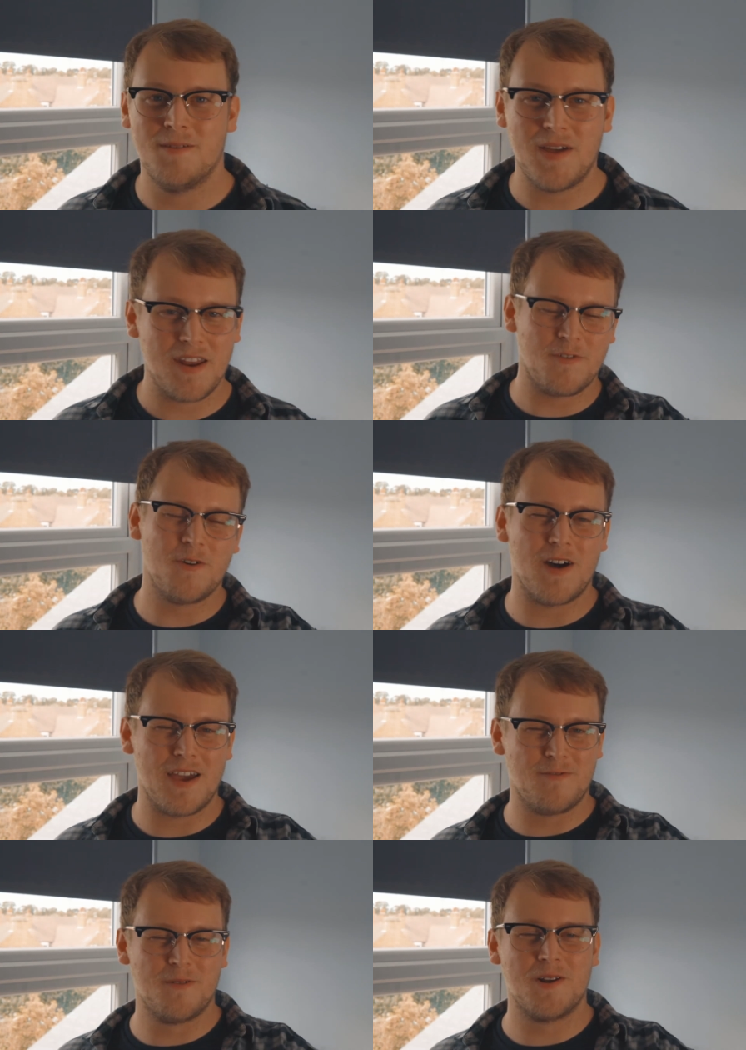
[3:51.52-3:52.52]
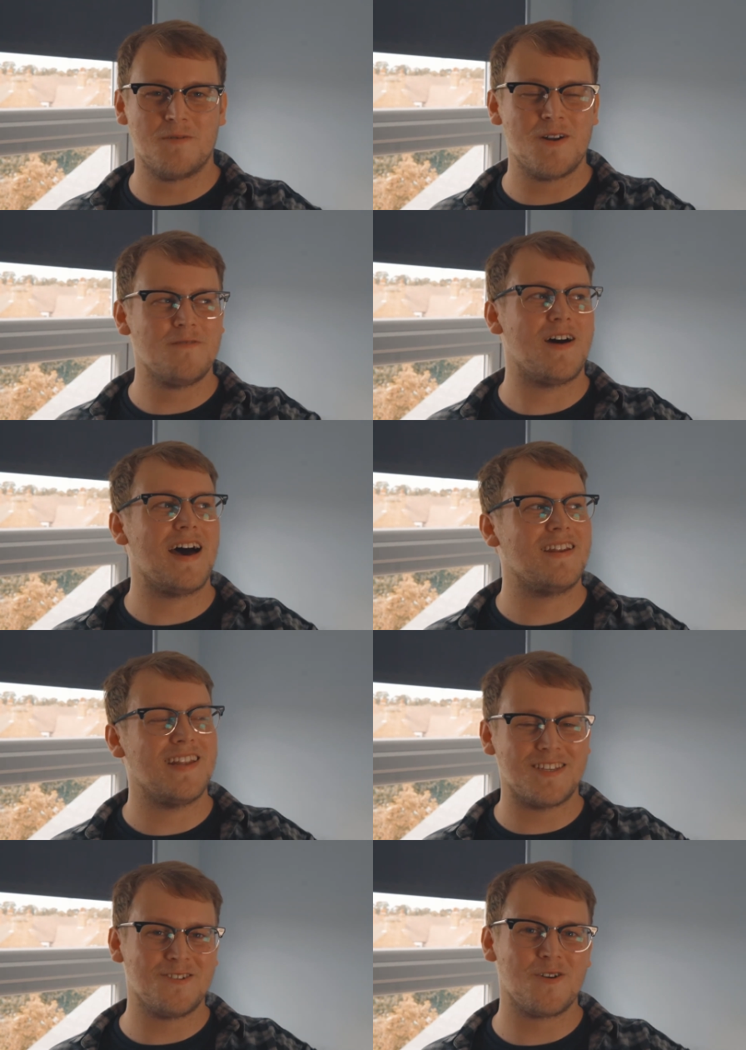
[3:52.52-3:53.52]
But if you're a Formula 1 fan,
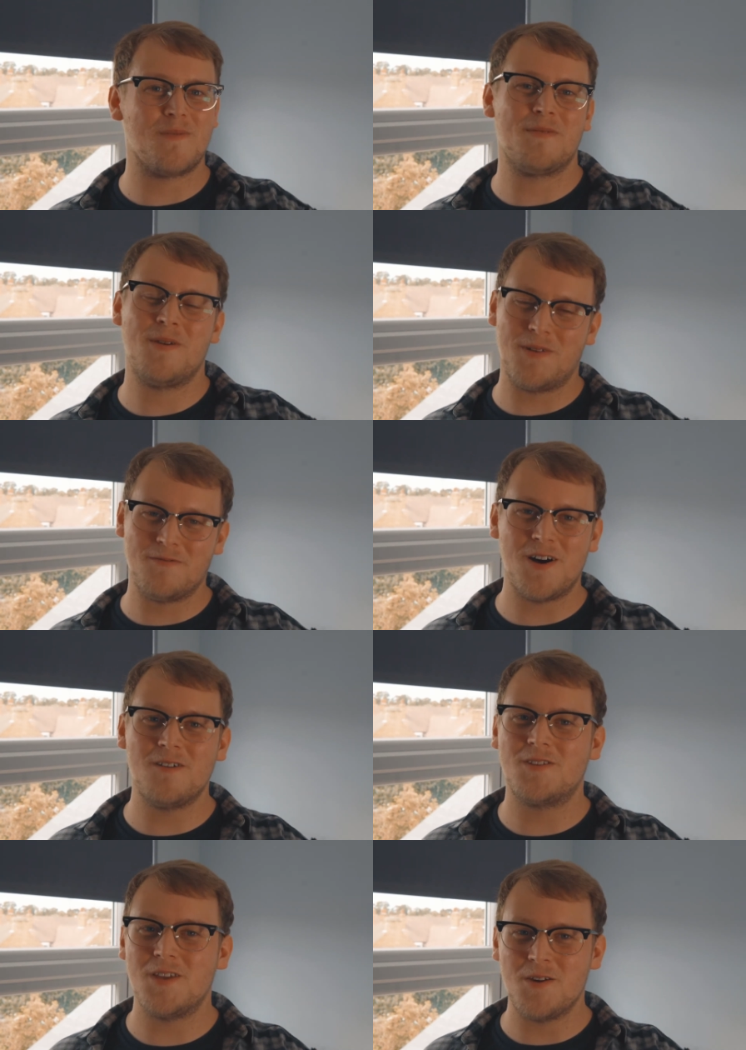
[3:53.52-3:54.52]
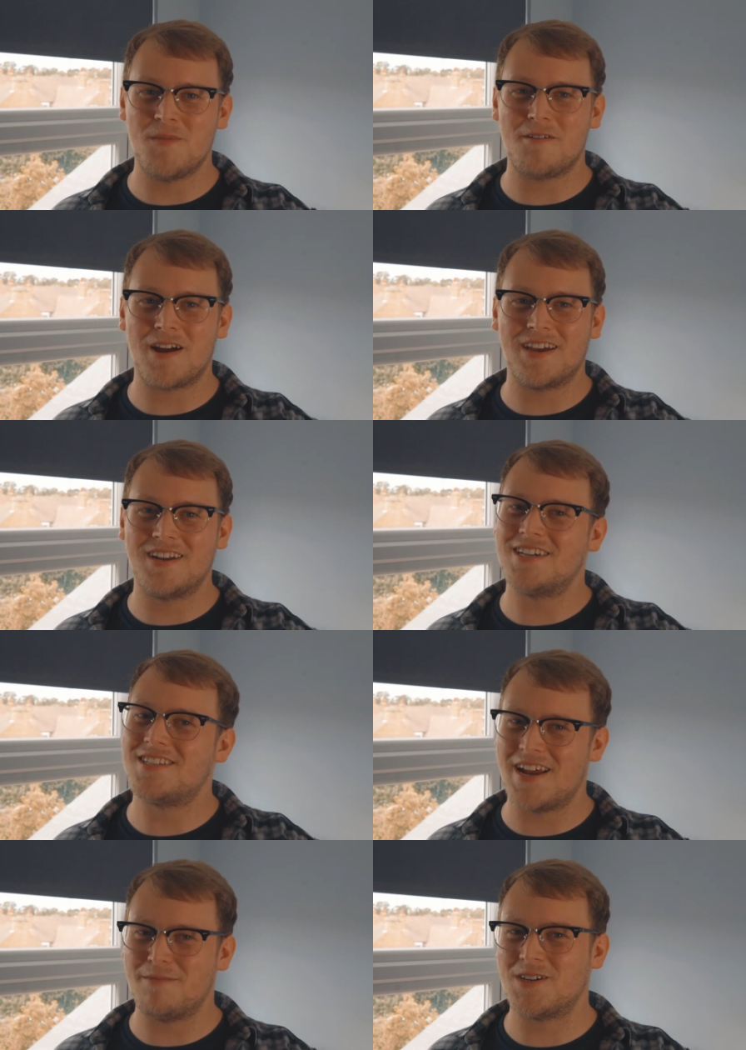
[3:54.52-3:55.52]
let's talk about the people involved that you might recognise
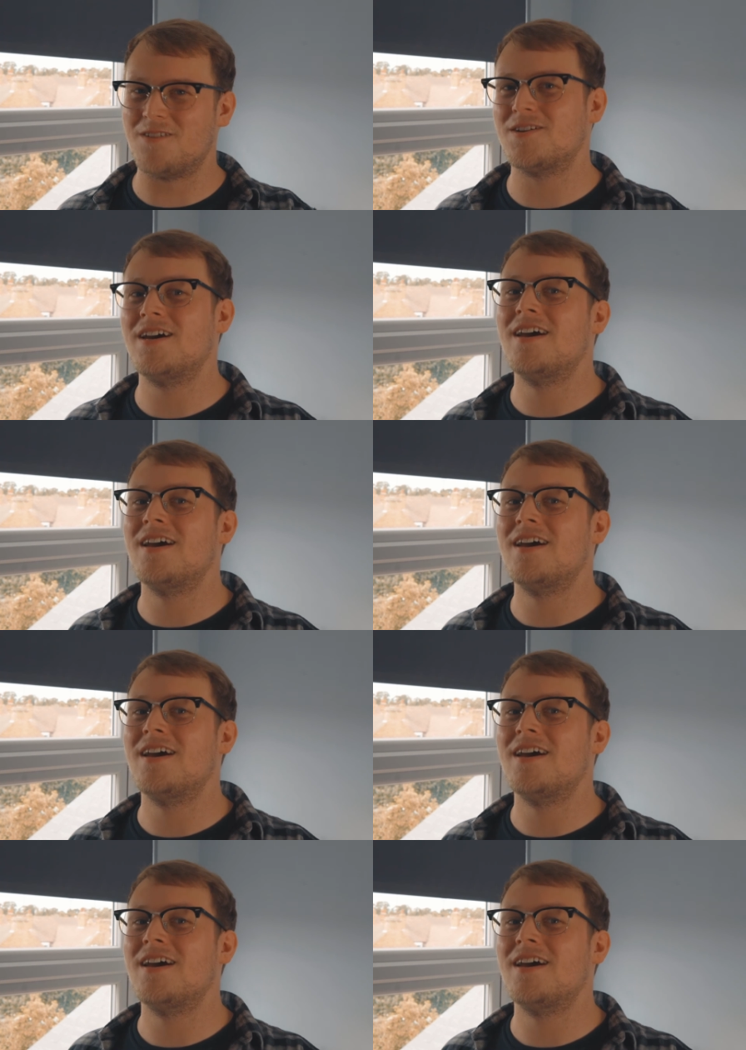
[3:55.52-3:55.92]
the names of.